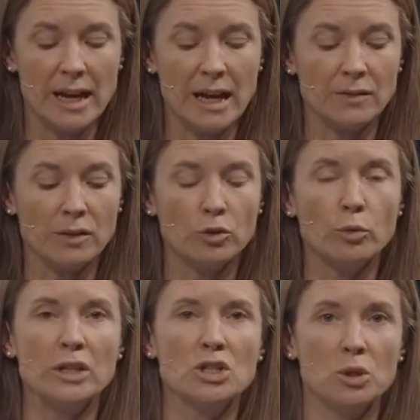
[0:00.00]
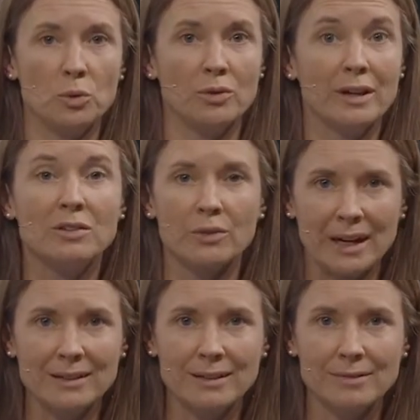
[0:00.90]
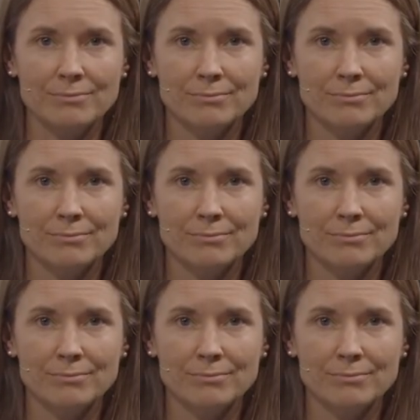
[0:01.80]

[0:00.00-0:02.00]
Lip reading: and their sweet juice extracted.